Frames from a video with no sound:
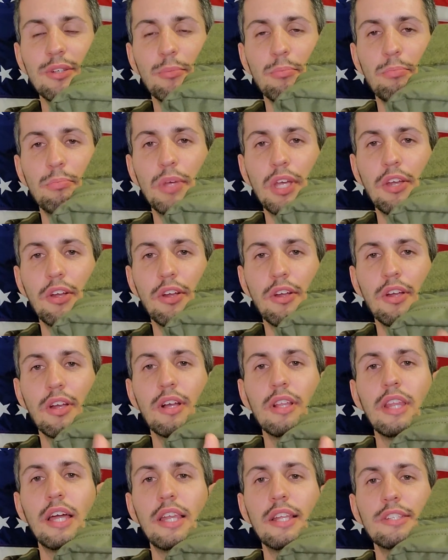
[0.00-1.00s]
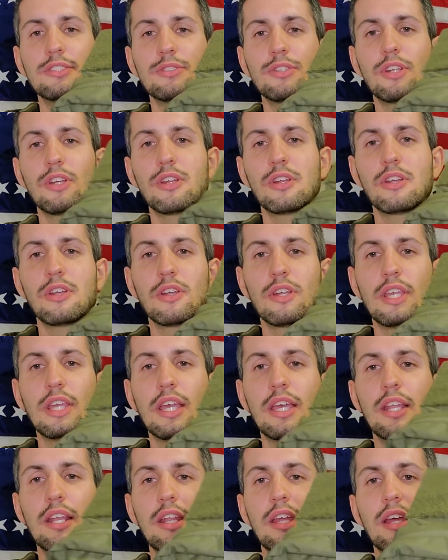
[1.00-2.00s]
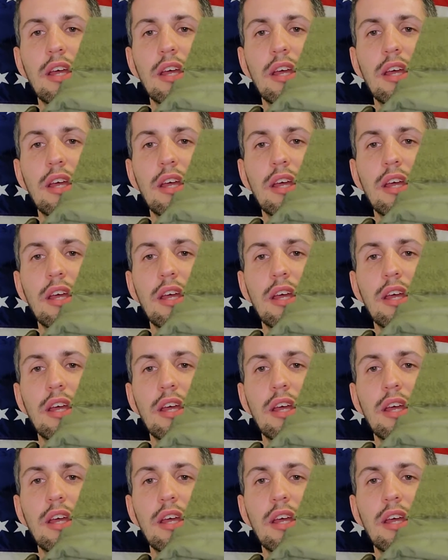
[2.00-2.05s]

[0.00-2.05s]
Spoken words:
bigger, a lot easier to get